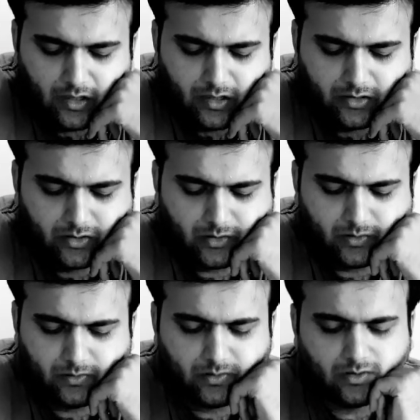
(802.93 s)

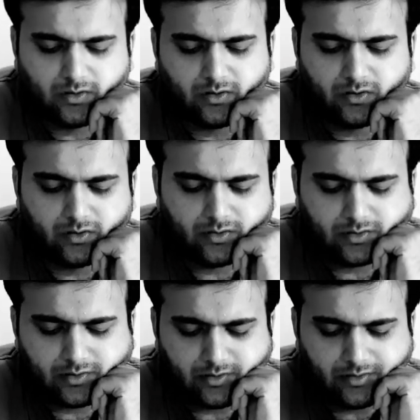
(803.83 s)
So
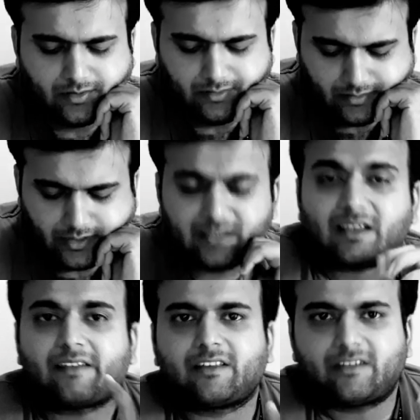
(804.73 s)
these
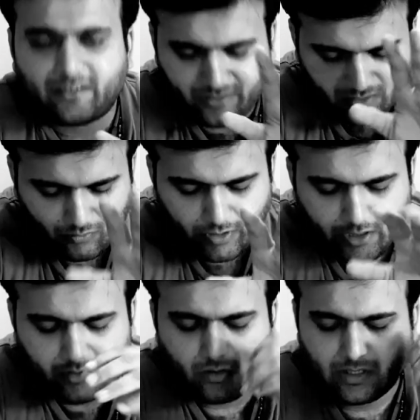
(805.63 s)
are the things we
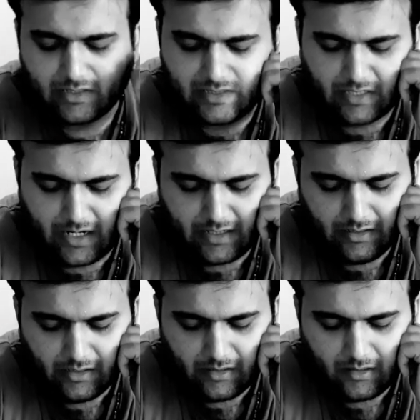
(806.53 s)
need to
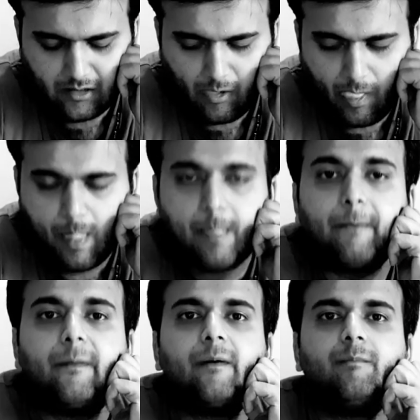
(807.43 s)
understand
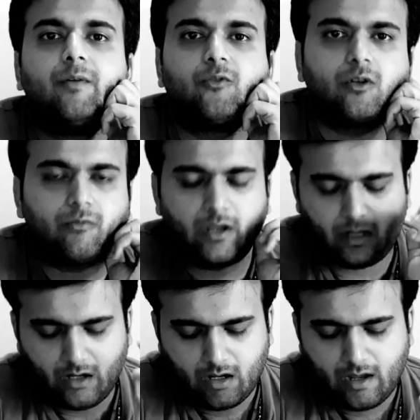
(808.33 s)
before
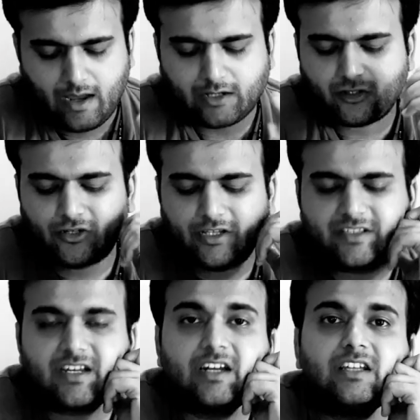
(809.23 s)
we actually
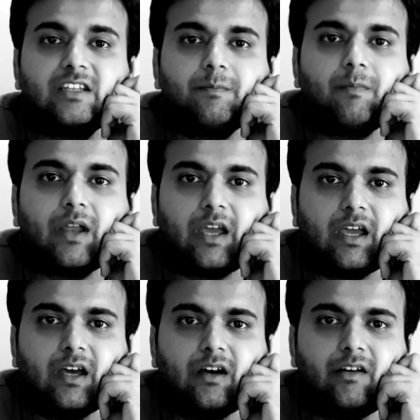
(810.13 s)
study the
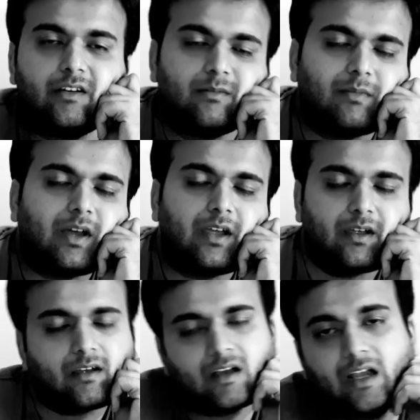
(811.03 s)
play written
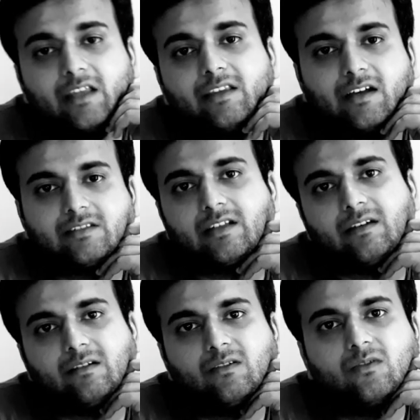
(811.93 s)
by
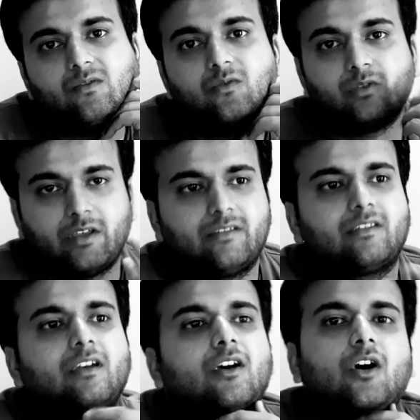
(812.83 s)
Kalidasa, who is
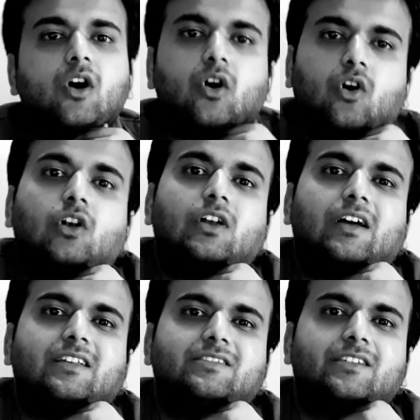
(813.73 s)
called
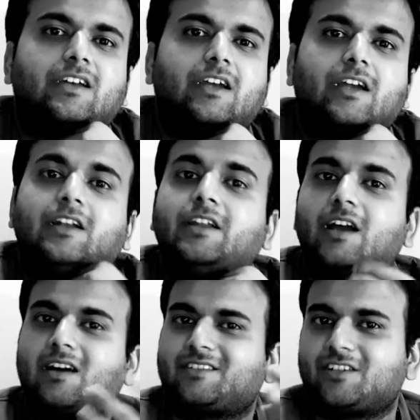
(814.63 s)
as
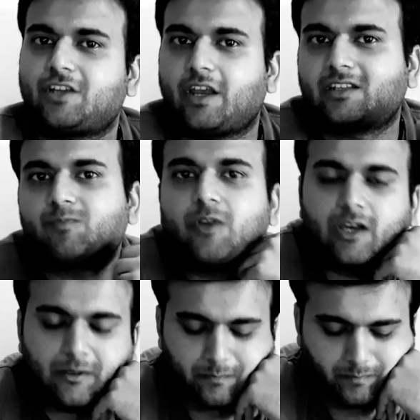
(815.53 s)
India's
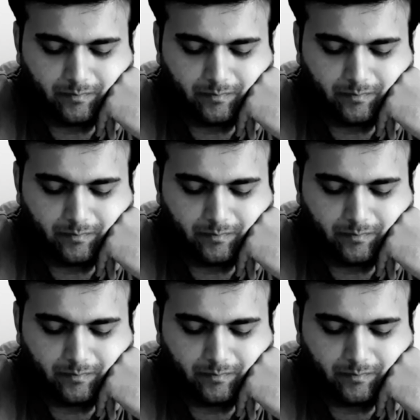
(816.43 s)
Shakespeare.